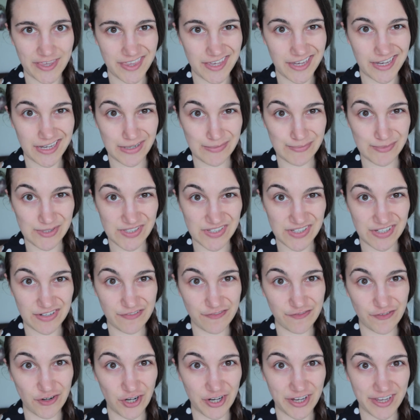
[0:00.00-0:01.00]
think I'm just going
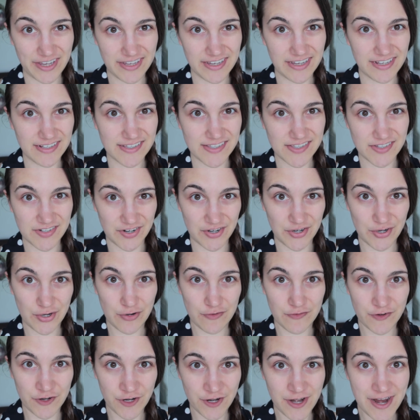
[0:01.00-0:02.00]
to frog it and start
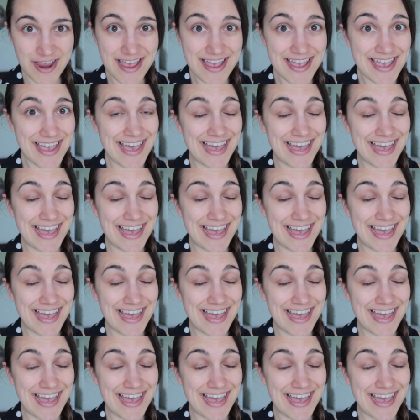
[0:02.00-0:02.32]
over.